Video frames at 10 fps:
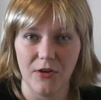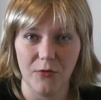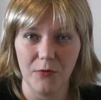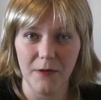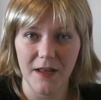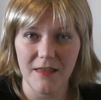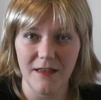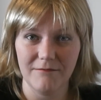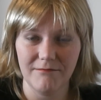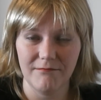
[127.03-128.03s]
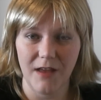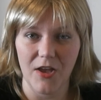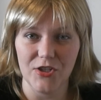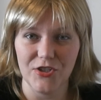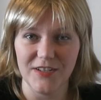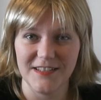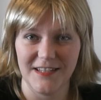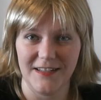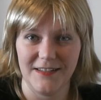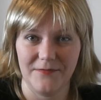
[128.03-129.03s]
Don't do anything, just
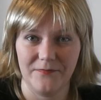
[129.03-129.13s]
sit.